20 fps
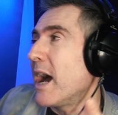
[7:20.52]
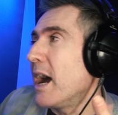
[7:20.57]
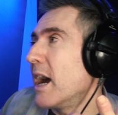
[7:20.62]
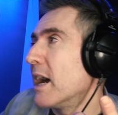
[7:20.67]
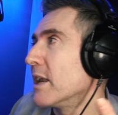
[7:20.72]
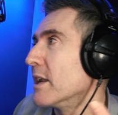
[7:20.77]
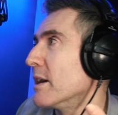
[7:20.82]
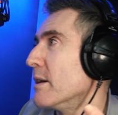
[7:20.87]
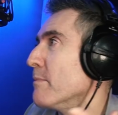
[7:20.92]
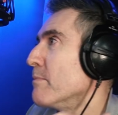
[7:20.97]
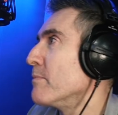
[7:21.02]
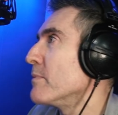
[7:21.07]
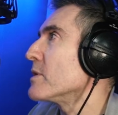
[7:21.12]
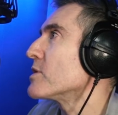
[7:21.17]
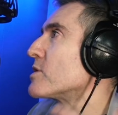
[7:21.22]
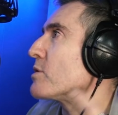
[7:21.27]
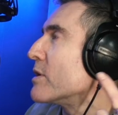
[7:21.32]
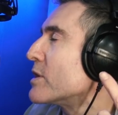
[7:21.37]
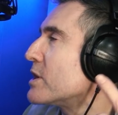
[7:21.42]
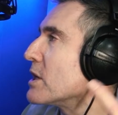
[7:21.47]
And
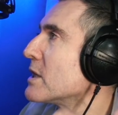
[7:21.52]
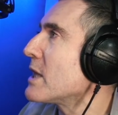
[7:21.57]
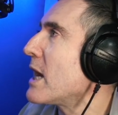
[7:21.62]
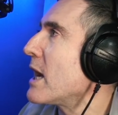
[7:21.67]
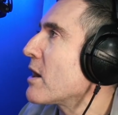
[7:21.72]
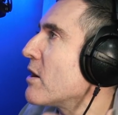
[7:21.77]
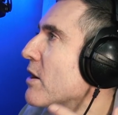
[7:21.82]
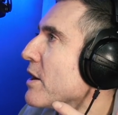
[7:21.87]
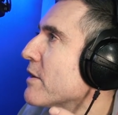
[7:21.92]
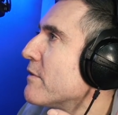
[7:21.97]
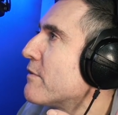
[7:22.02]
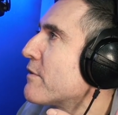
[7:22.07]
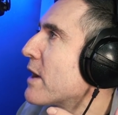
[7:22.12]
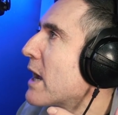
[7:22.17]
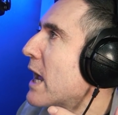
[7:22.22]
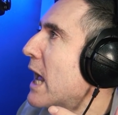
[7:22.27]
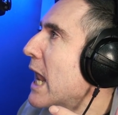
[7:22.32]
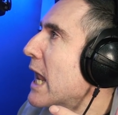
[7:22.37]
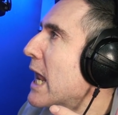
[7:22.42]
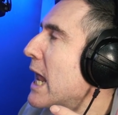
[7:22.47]
so I think that kind of
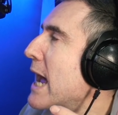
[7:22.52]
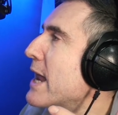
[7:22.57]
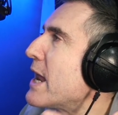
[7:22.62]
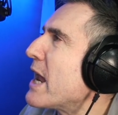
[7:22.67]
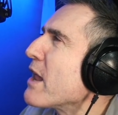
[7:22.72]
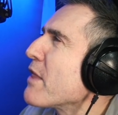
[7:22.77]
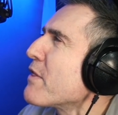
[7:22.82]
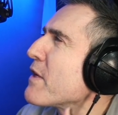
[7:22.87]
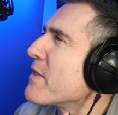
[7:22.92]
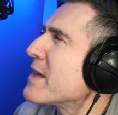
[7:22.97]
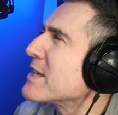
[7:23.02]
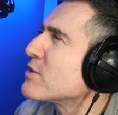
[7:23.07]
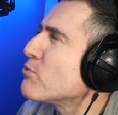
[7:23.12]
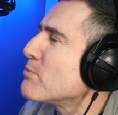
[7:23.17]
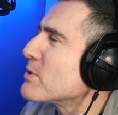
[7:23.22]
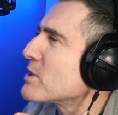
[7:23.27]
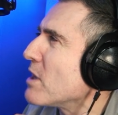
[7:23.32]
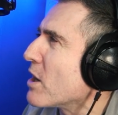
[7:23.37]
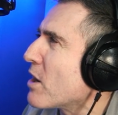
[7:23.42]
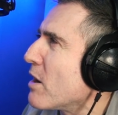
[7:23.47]
color, and I think there's
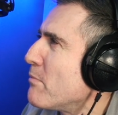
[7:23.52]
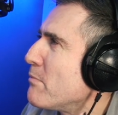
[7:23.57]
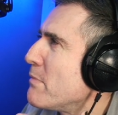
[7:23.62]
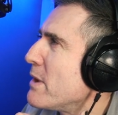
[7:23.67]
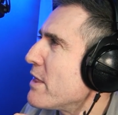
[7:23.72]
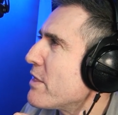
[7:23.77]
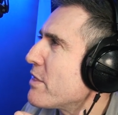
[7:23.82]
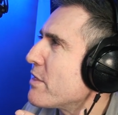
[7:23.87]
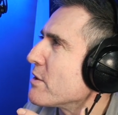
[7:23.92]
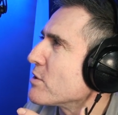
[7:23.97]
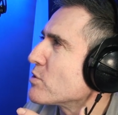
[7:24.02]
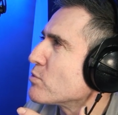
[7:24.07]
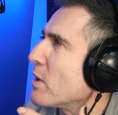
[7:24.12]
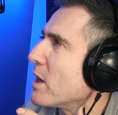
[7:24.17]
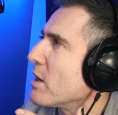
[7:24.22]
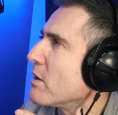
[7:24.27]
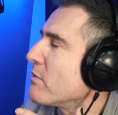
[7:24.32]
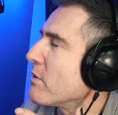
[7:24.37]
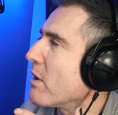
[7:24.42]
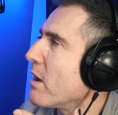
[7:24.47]
almost like a myth as
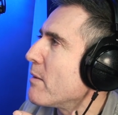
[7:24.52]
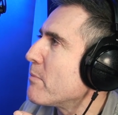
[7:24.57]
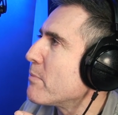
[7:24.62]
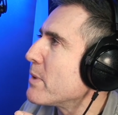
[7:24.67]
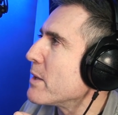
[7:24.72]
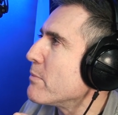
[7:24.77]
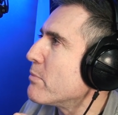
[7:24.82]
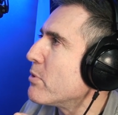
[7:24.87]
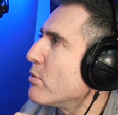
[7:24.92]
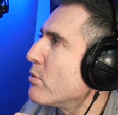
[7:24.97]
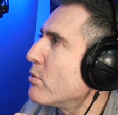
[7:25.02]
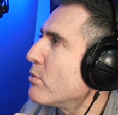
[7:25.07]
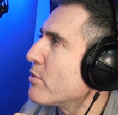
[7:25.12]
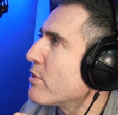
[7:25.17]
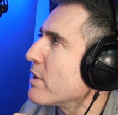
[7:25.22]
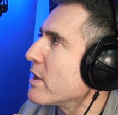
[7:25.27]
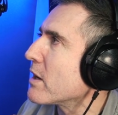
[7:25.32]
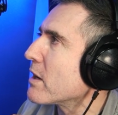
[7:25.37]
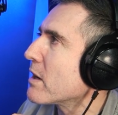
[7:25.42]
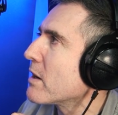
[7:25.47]
well of like people
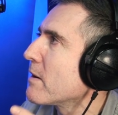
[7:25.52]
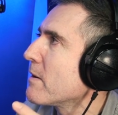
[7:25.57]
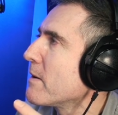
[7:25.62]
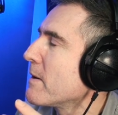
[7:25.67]
think